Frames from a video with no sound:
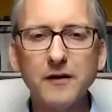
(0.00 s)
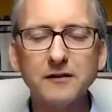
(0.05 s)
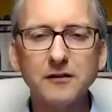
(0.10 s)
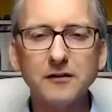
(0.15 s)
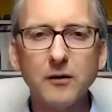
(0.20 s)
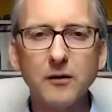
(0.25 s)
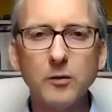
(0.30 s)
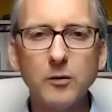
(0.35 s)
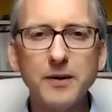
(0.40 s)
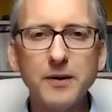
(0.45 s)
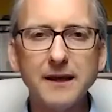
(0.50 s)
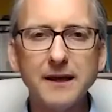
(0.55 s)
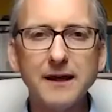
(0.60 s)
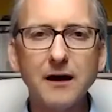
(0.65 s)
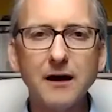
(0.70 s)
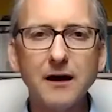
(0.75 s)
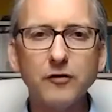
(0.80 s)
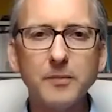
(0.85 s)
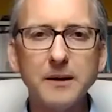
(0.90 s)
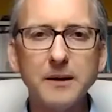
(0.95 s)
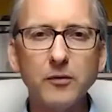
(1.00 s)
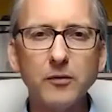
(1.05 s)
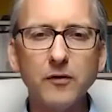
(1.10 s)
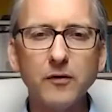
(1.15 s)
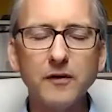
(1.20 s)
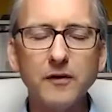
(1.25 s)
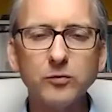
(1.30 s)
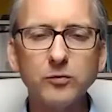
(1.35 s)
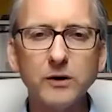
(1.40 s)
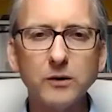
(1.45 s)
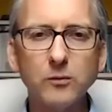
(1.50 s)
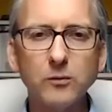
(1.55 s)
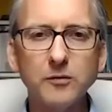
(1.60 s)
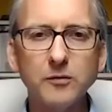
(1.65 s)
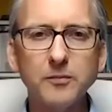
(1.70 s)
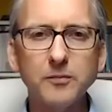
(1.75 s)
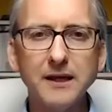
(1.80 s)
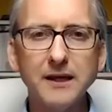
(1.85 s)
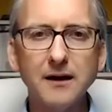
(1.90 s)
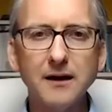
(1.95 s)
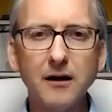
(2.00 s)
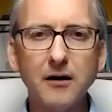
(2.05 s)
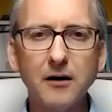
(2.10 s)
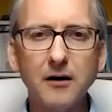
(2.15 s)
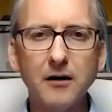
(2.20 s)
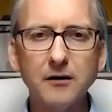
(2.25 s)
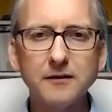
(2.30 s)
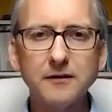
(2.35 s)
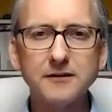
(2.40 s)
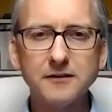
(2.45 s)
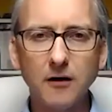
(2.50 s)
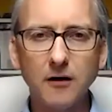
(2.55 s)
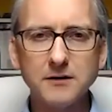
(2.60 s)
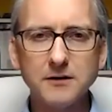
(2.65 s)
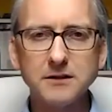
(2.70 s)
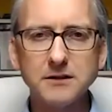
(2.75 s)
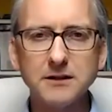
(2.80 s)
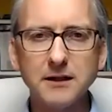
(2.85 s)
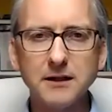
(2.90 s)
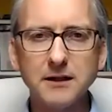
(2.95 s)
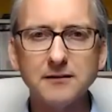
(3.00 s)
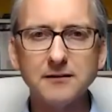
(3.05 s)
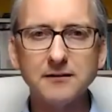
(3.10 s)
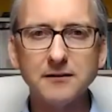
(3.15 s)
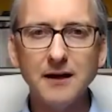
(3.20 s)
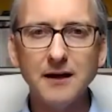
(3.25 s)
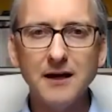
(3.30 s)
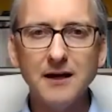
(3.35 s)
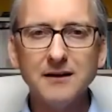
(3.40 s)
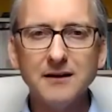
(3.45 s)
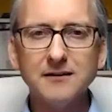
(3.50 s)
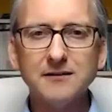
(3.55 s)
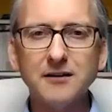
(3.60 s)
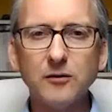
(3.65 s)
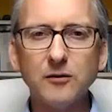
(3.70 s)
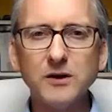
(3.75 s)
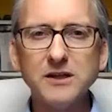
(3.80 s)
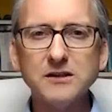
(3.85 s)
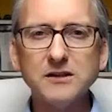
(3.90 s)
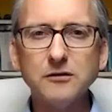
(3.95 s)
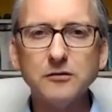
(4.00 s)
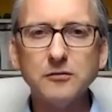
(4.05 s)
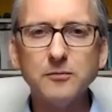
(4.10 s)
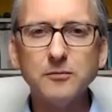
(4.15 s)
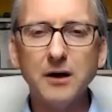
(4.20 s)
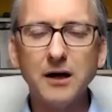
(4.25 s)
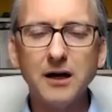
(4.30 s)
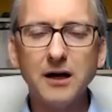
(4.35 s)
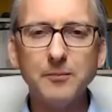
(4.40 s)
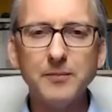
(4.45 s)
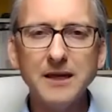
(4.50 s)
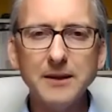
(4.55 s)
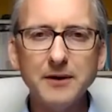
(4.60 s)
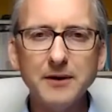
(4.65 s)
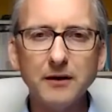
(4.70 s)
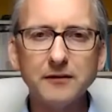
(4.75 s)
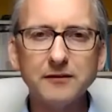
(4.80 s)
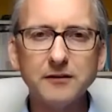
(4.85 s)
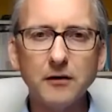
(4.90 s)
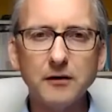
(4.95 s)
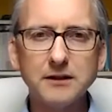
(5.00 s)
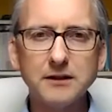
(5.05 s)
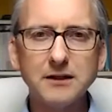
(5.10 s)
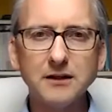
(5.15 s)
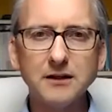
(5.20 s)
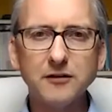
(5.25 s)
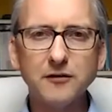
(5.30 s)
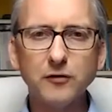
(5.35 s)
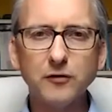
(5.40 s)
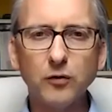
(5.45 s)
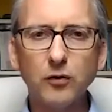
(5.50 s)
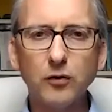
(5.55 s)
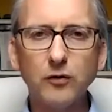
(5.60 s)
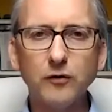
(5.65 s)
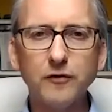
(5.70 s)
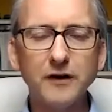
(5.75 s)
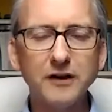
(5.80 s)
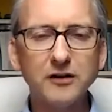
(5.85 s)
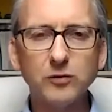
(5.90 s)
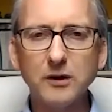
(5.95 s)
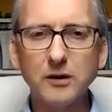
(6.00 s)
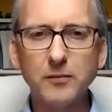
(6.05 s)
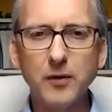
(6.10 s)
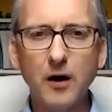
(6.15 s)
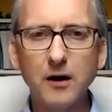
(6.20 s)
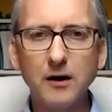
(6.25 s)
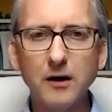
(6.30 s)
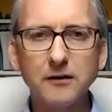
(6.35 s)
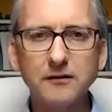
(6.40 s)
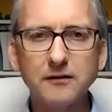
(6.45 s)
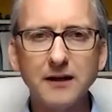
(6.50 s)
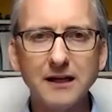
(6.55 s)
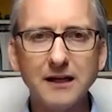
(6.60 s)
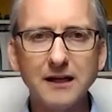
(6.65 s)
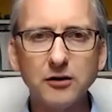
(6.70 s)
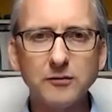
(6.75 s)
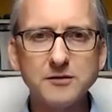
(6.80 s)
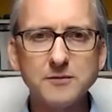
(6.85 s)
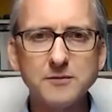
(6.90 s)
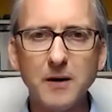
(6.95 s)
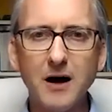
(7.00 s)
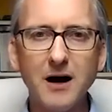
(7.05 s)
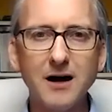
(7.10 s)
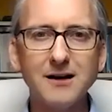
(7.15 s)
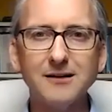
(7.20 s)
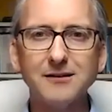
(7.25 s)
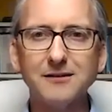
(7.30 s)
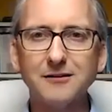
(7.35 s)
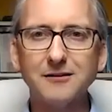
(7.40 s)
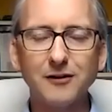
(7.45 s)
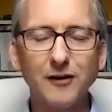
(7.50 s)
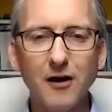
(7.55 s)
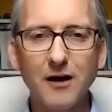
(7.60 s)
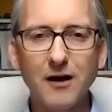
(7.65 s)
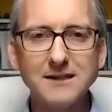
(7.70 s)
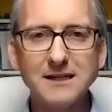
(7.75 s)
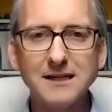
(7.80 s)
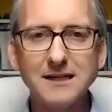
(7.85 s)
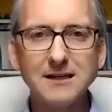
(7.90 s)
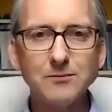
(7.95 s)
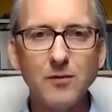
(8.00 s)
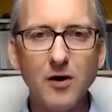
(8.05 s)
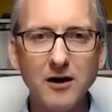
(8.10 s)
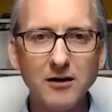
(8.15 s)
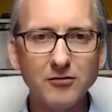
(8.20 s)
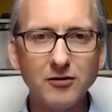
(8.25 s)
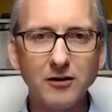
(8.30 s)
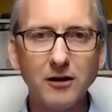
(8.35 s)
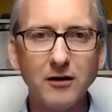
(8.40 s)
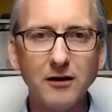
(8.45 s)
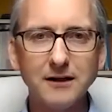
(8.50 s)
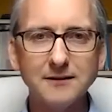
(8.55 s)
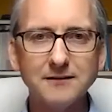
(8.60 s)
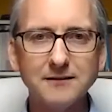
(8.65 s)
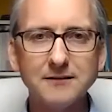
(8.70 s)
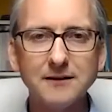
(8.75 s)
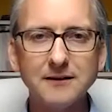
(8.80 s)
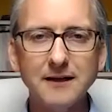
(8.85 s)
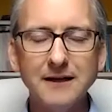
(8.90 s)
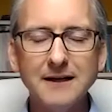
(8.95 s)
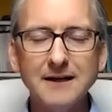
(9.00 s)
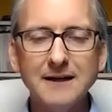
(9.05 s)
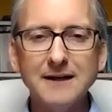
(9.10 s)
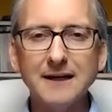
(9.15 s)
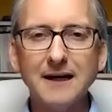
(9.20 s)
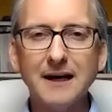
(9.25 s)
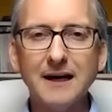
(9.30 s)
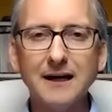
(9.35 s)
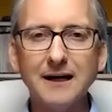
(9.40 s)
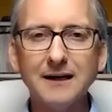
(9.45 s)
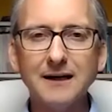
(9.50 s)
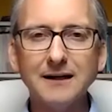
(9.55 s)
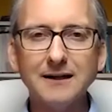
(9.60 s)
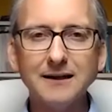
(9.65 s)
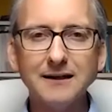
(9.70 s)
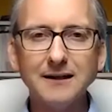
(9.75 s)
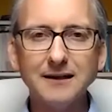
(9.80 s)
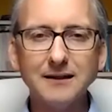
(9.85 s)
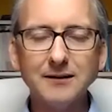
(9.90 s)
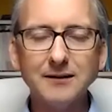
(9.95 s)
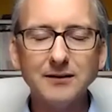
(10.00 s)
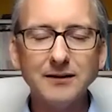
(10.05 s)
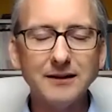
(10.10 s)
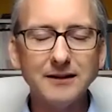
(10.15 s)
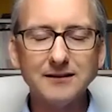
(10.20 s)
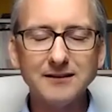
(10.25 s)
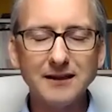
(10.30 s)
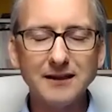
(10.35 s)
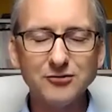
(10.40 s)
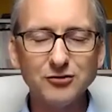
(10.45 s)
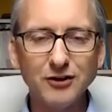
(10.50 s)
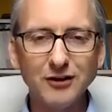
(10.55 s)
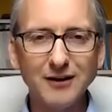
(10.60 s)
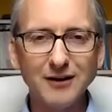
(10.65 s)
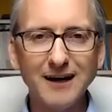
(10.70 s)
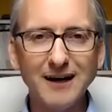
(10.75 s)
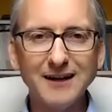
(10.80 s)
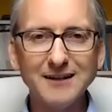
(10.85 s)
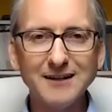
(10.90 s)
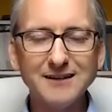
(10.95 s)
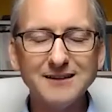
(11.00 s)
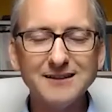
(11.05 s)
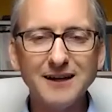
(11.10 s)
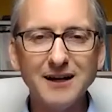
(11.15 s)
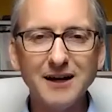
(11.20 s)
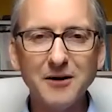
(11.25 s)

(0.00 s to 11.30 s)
that I would pick out for people this week would be our starter kits. So we do PPL starter kits for fixed-wing pilots, helicopter pilots, gliding, microlights, etc. And